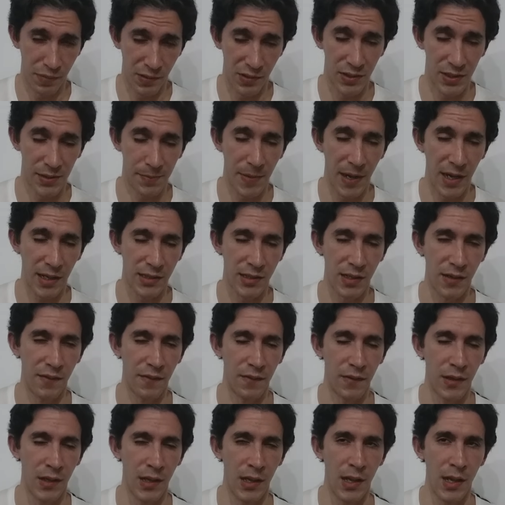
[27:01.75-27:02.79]

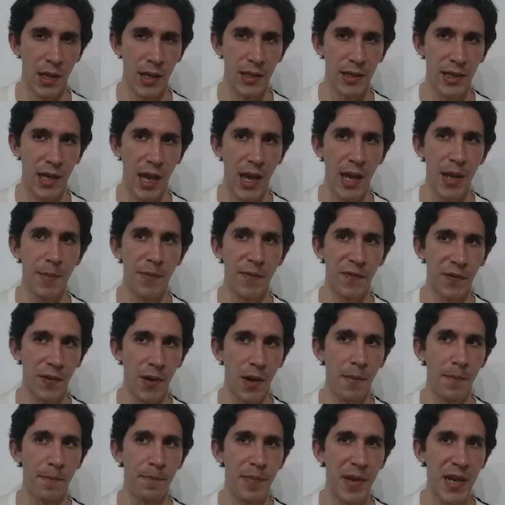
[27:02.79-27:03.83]
perspective came
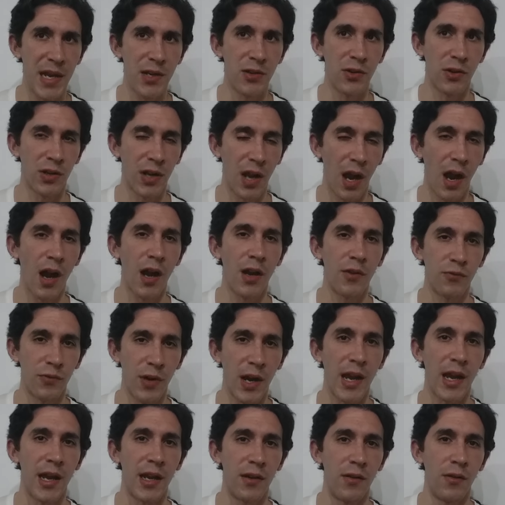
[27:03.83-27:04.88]
from Peter
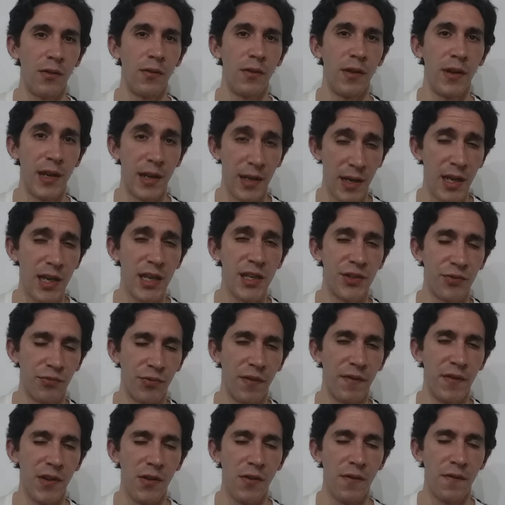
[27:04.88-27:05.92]
Conrad in his
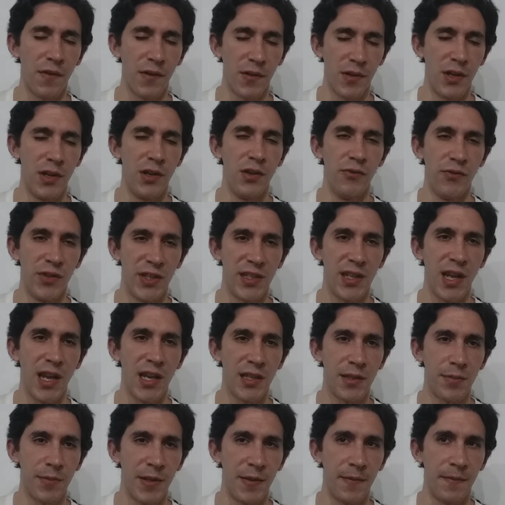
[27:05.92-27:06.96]
review for the New
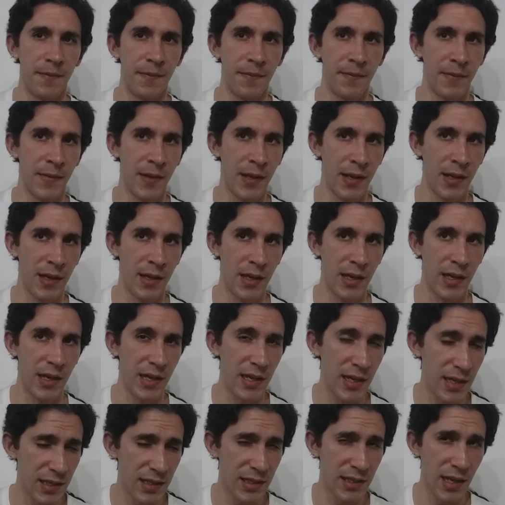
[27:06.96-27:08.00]
Statesman.
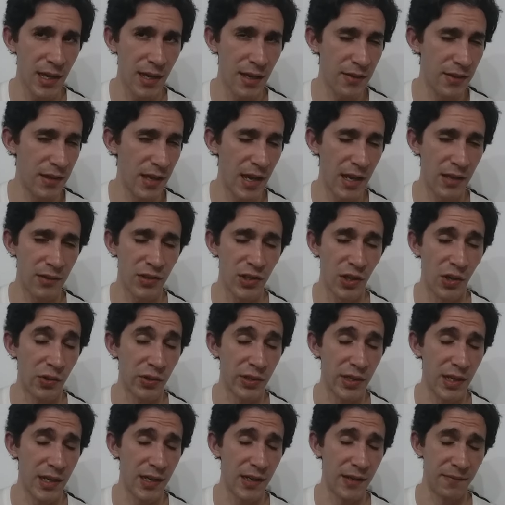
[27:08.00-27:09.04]
He said that
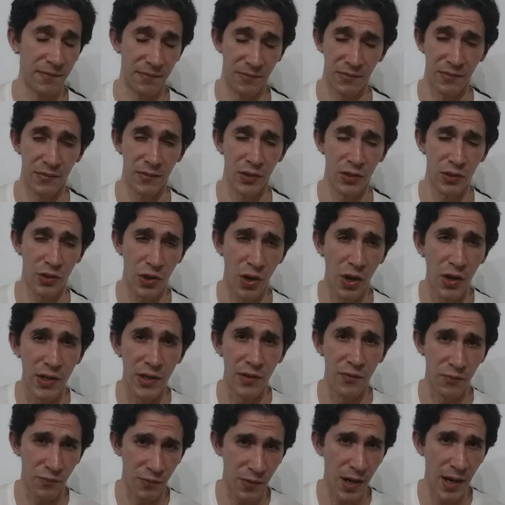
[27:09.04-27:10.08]
Tolkien
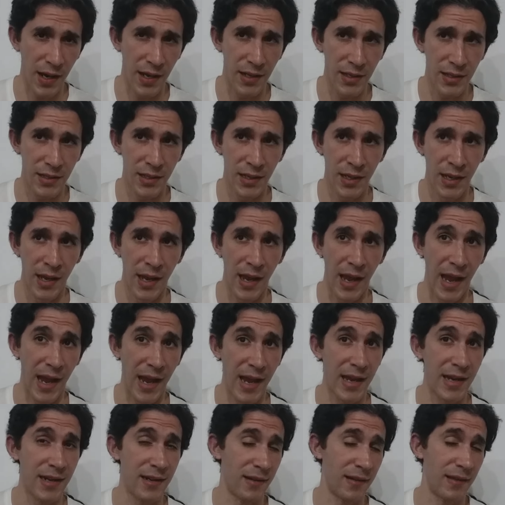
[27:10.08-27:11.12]
couldn't write
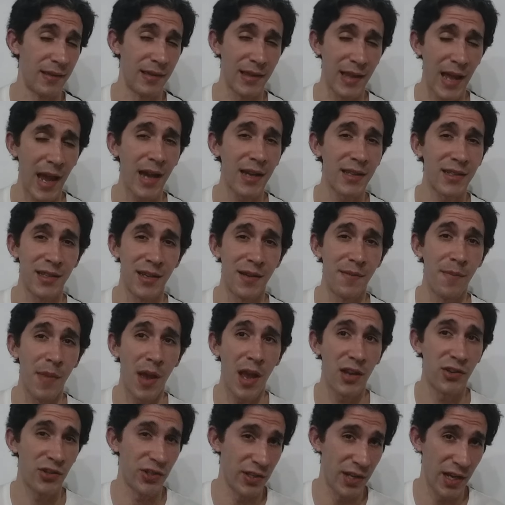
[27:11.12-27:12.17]
and lacked
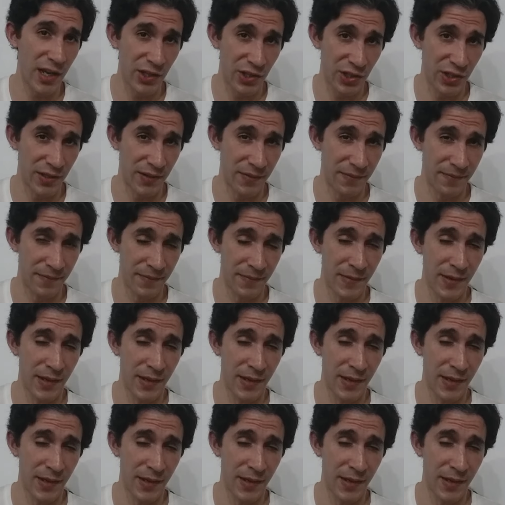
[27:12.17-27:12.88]
imagination.